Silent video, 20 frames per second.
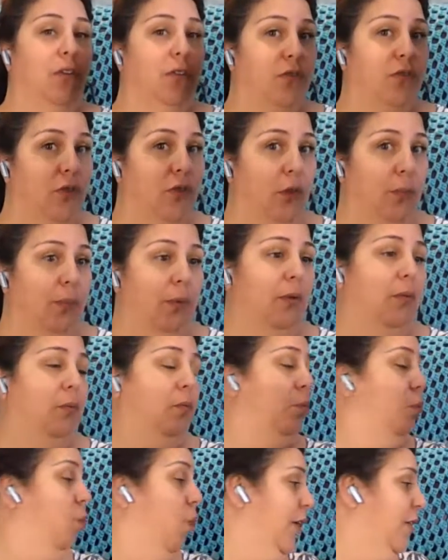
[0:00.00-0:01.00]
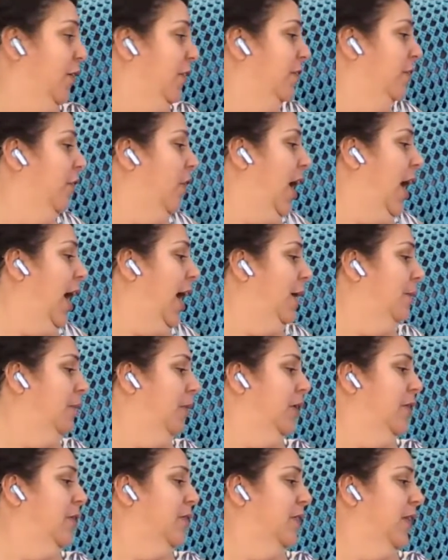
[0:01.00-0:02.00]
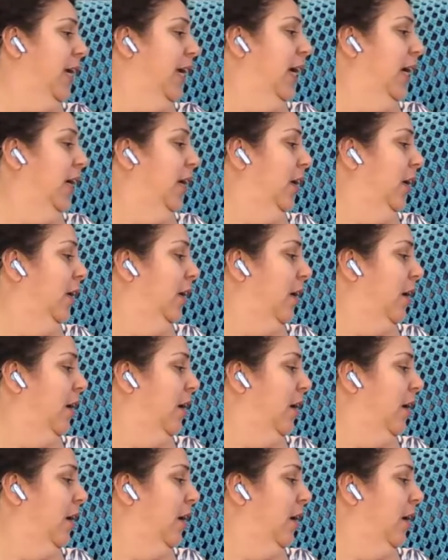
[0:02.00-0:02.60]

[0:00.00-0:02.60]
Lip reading: Super wonderful. I'm using